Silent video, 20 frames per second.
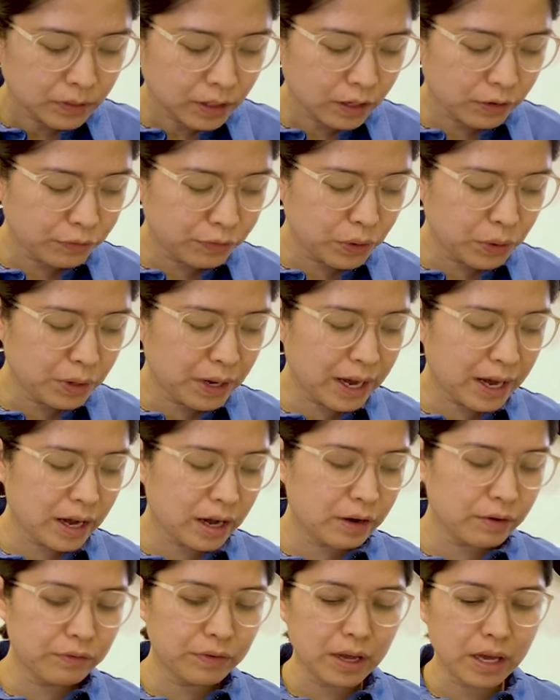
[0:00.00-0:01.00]
If you
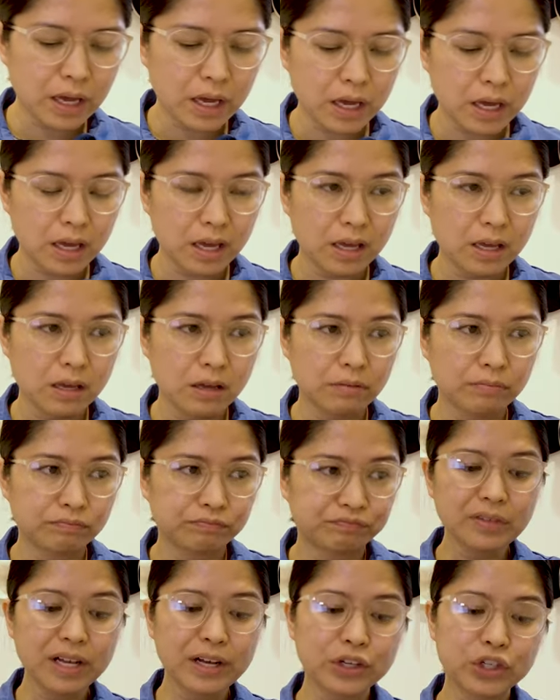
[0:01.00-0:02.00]
have
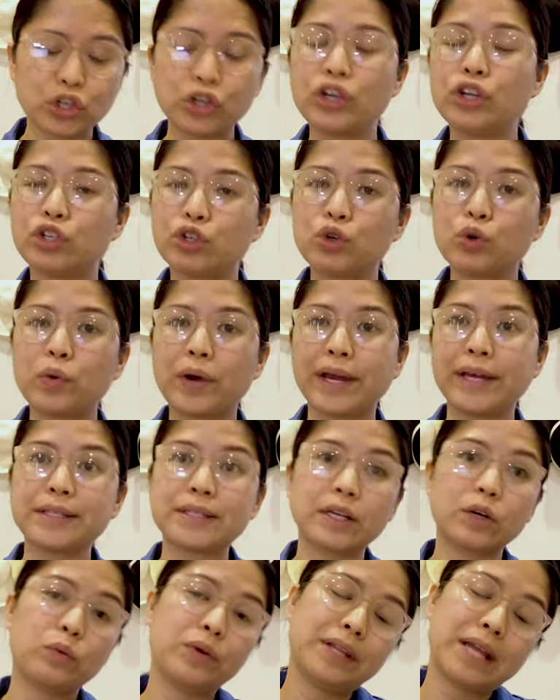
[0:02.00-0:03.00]
I'll show you two
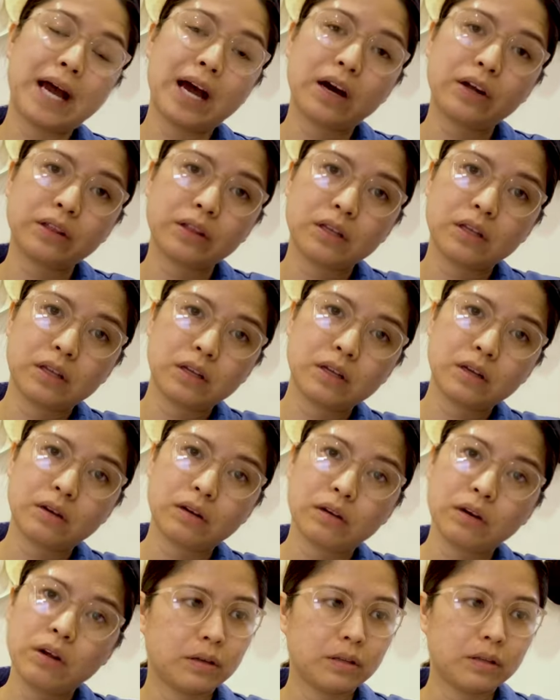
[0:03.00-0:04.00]
ways, like without
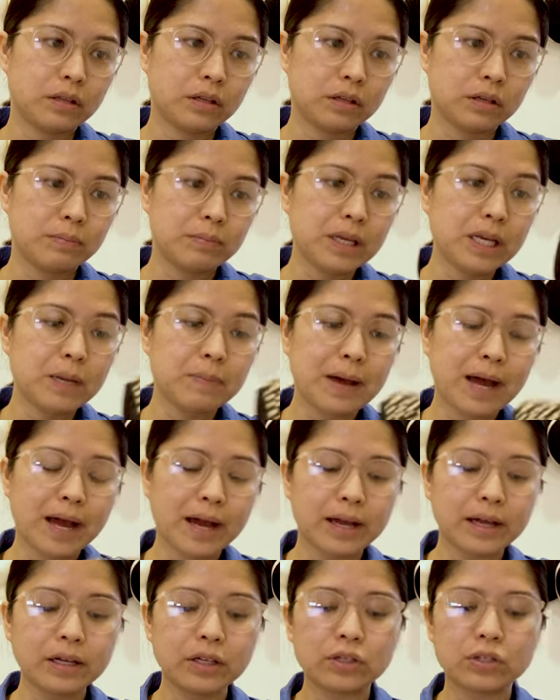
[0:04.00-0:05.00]
the mini
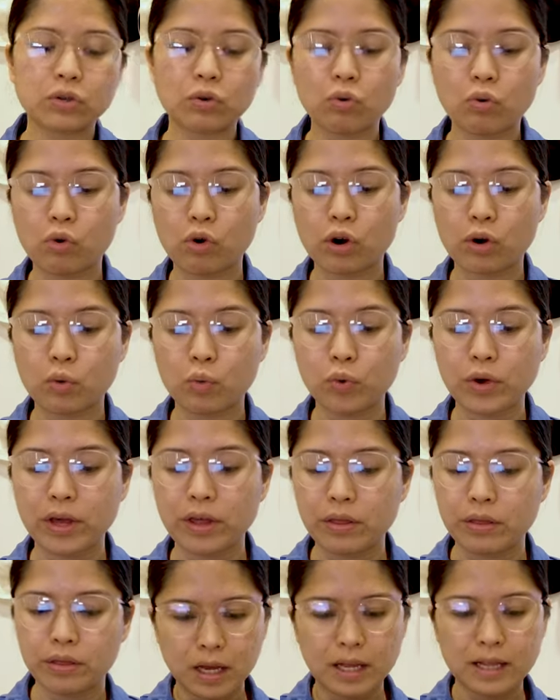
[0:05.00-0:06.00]
bags or
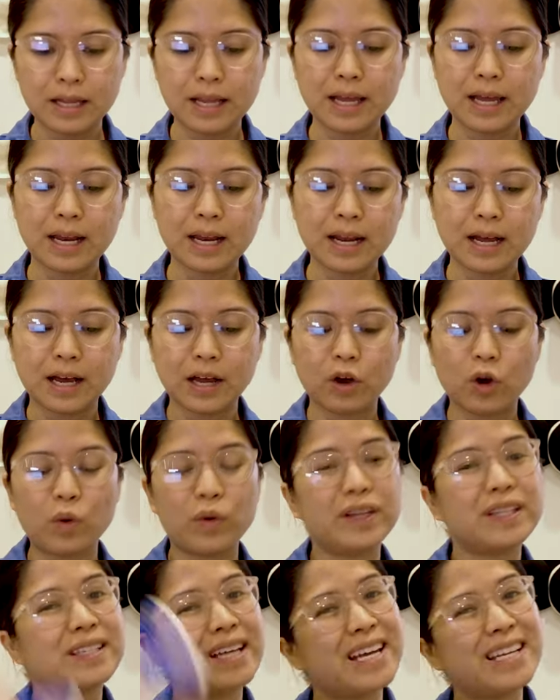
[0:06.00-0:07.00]
with. And then I
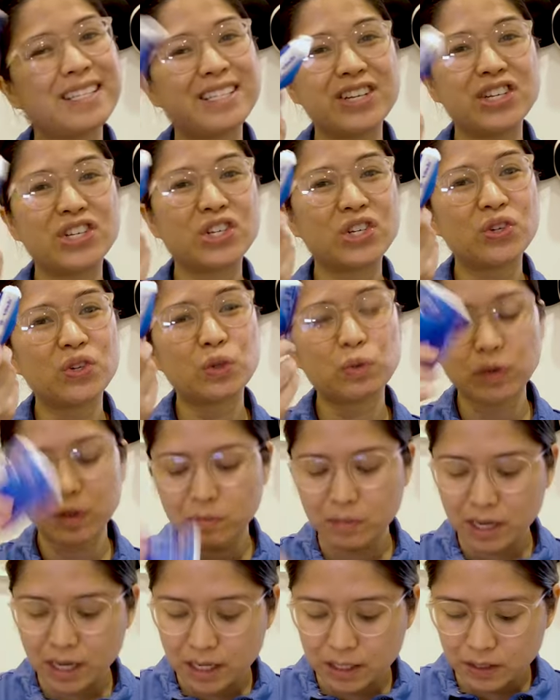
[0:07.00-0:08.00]
always take tissues with
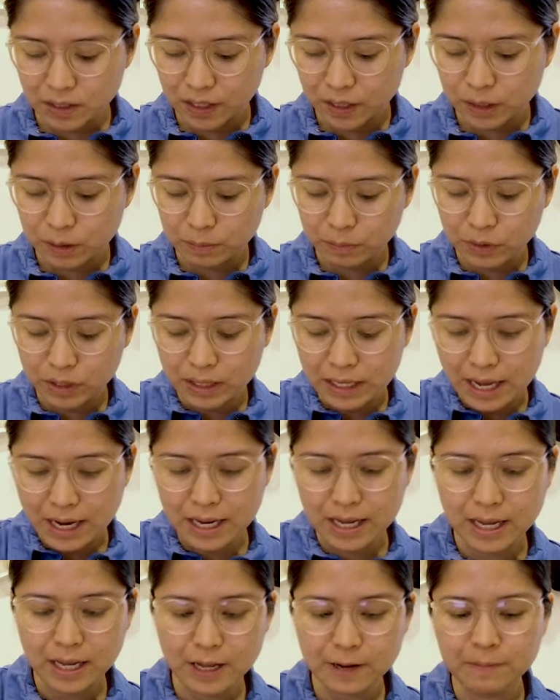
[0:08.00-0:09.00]
me, so let's put that
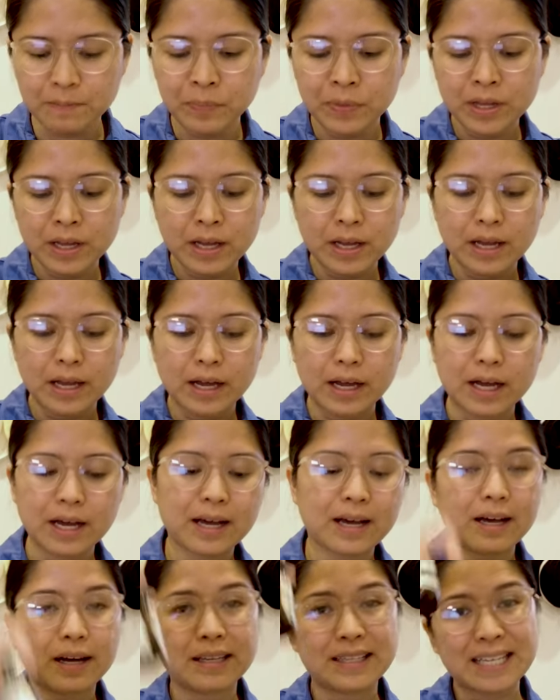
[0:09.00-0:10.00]
in.
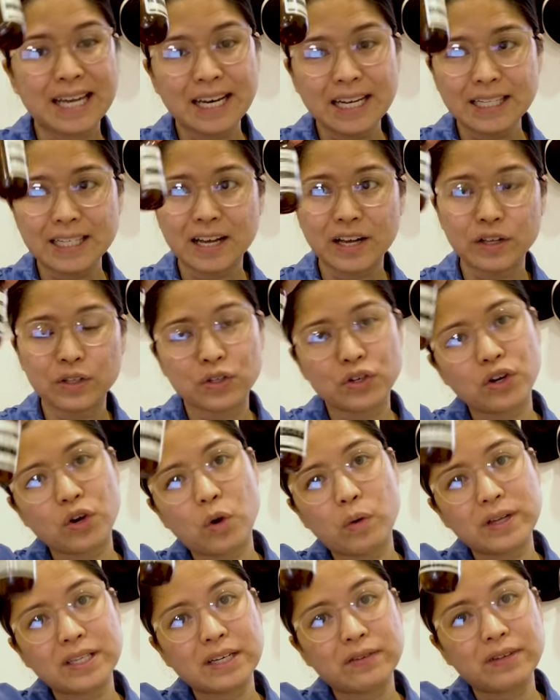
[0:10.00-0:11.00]
Sanitizer,
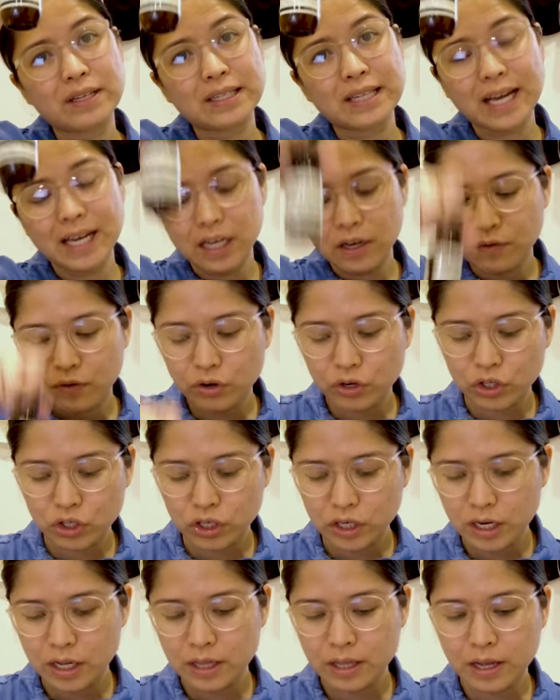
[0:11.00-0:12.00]
always have a tiny
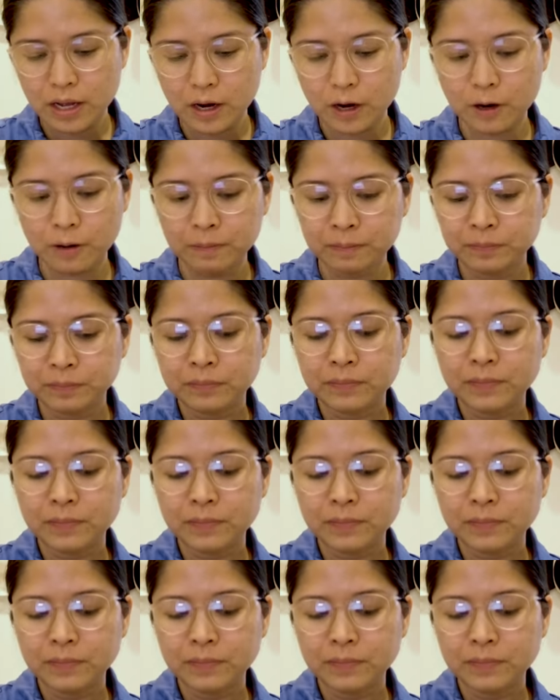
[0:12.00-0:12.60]
version in there.